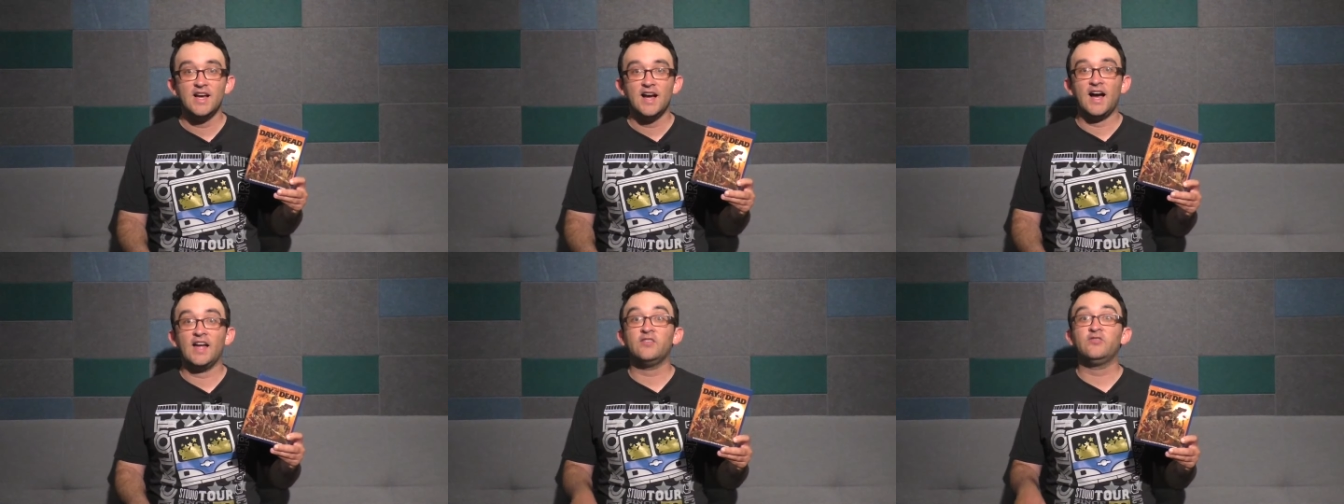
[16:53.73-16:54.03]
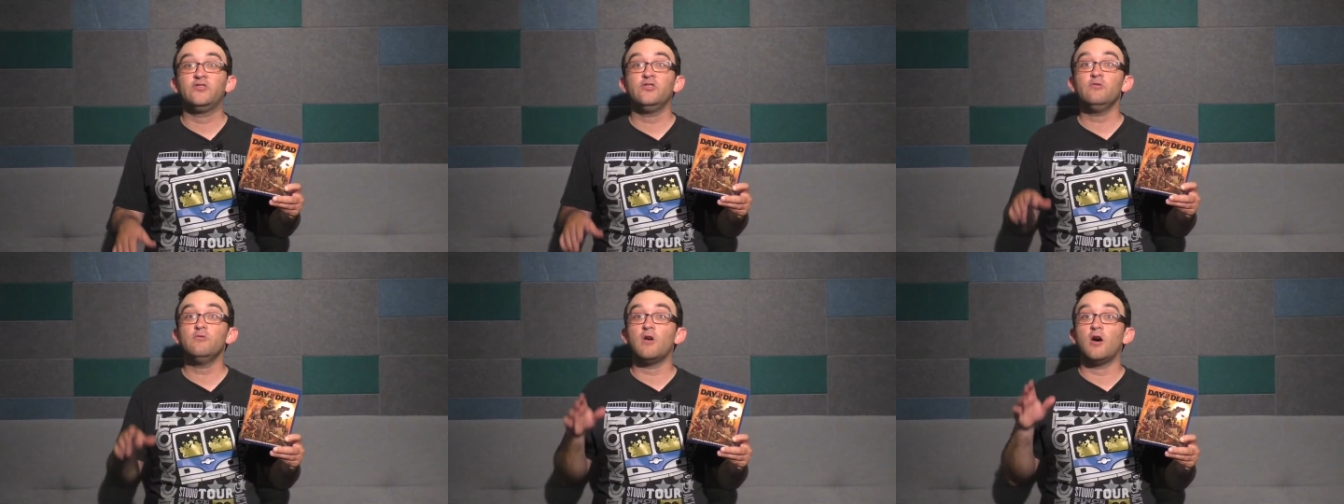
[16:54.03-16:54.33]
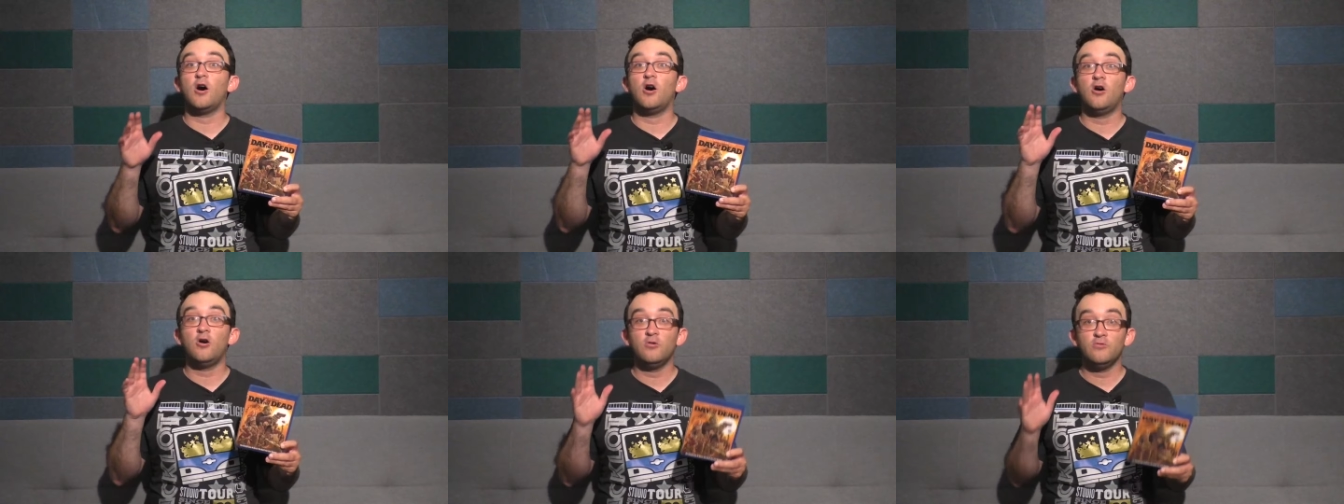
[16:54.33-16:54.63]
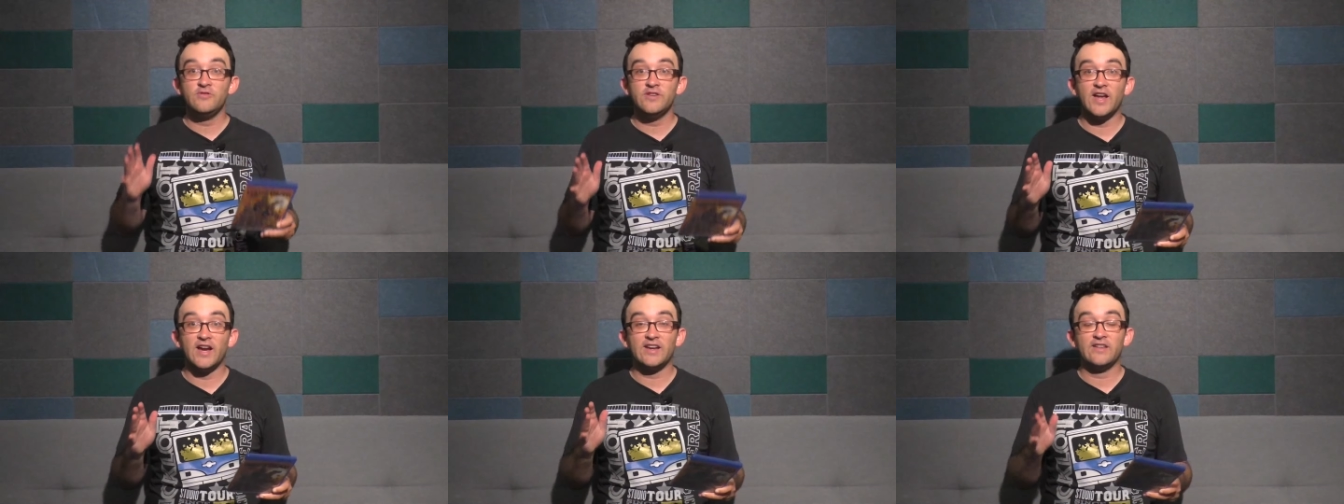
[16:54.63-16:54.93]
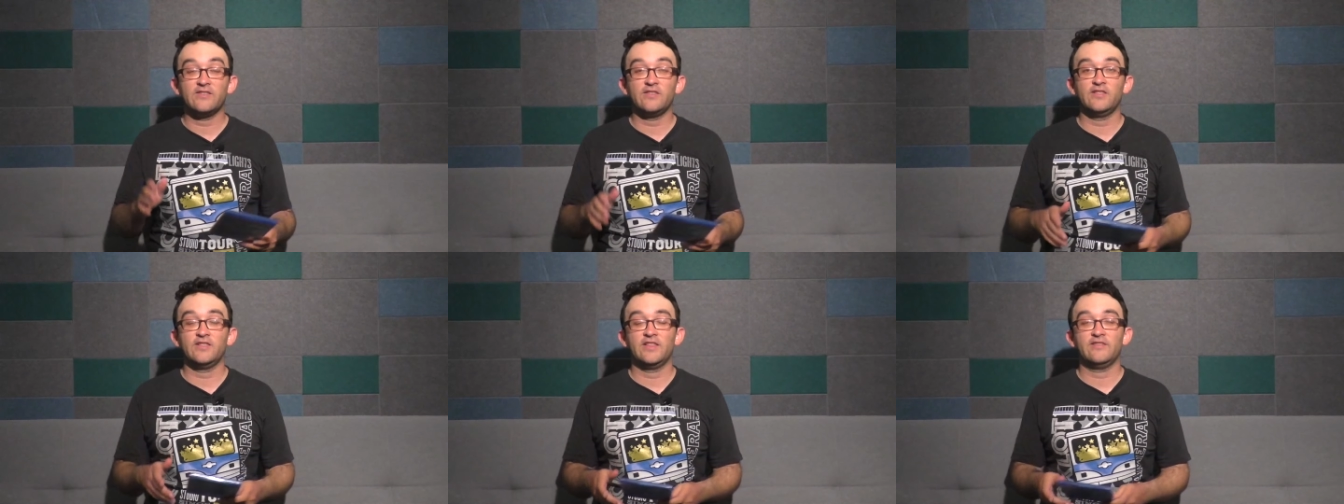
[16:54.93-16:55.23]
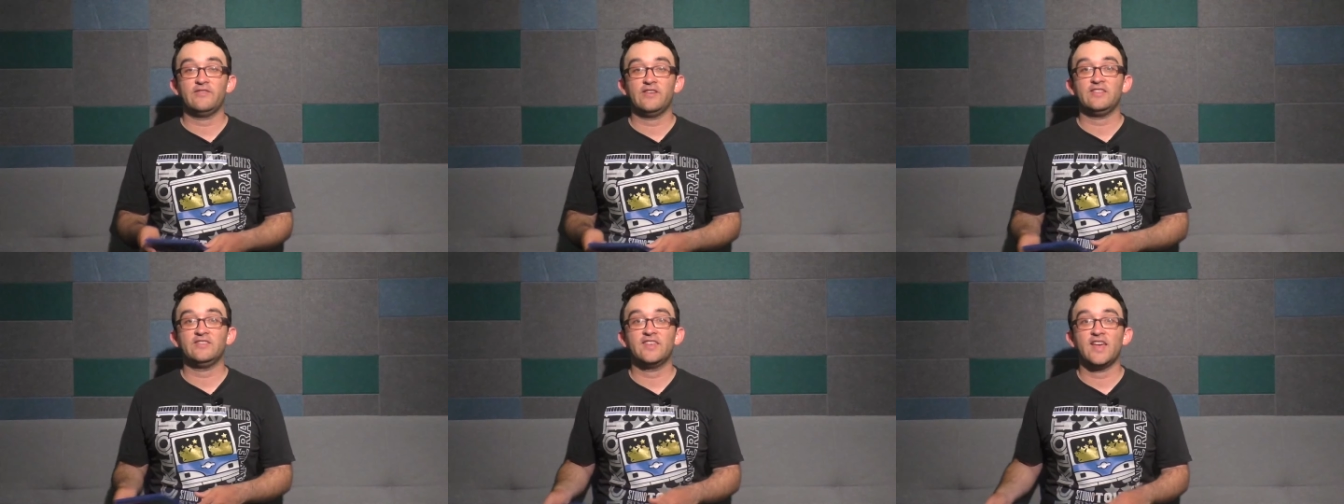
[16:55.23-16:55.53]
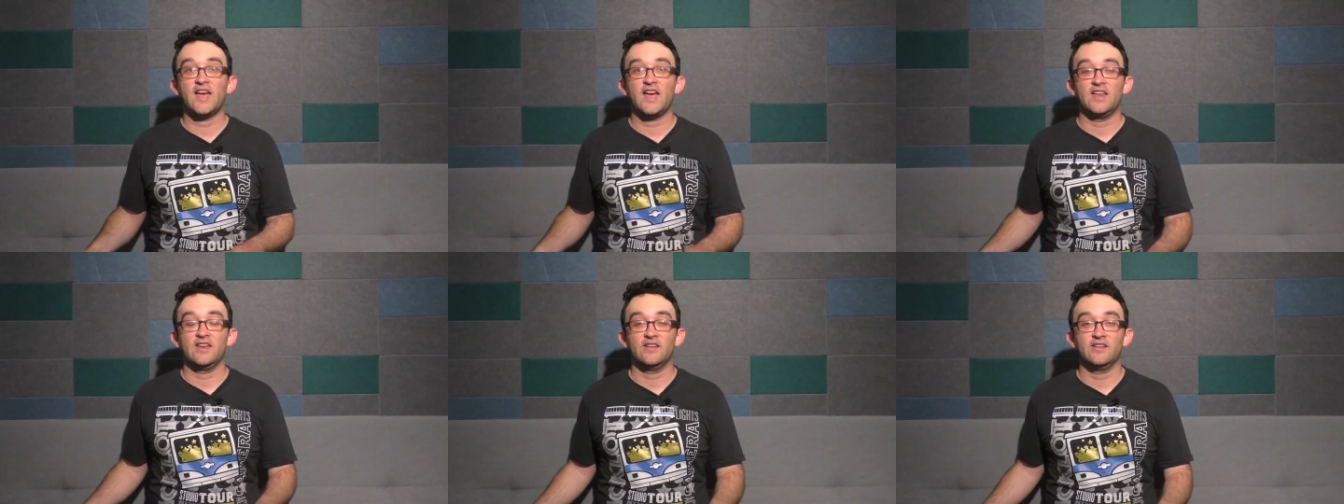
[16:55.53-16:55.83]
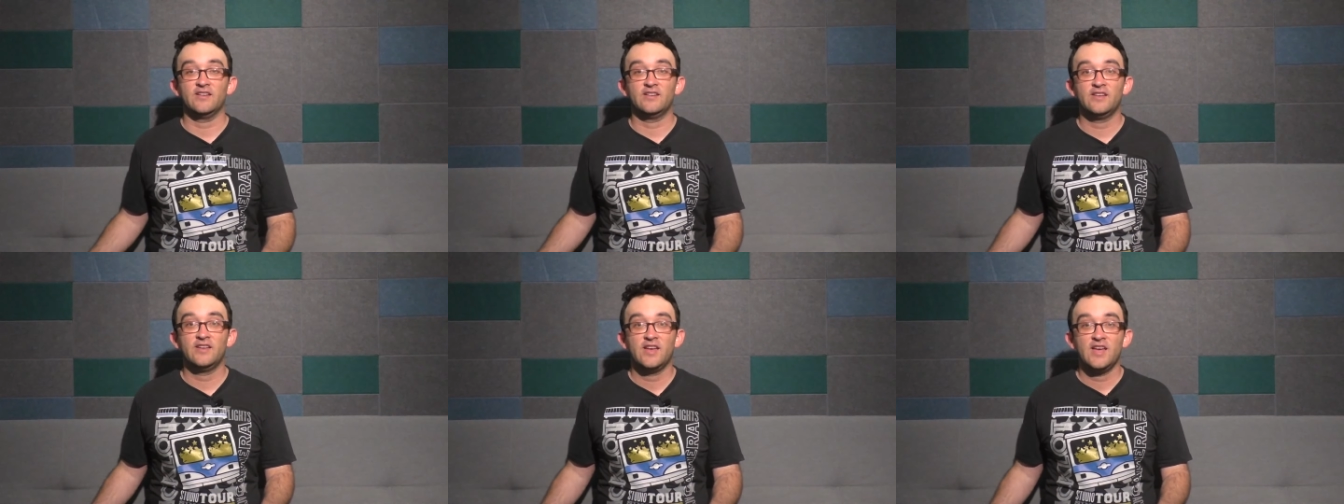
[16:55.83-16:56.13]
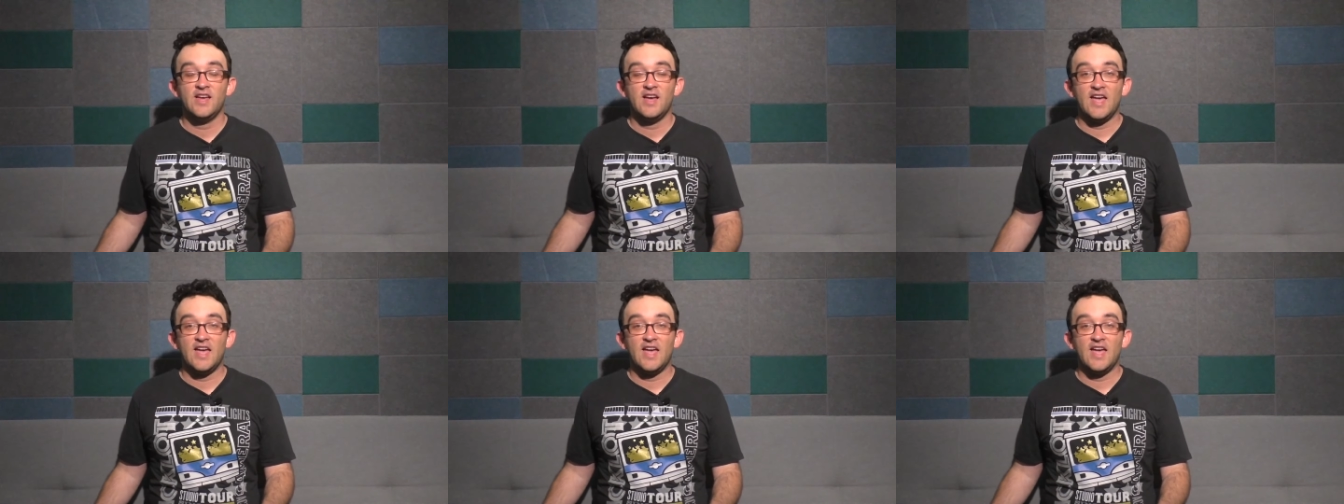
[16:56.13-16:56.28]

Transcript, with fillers: I do own Night of the Living Dead, uh,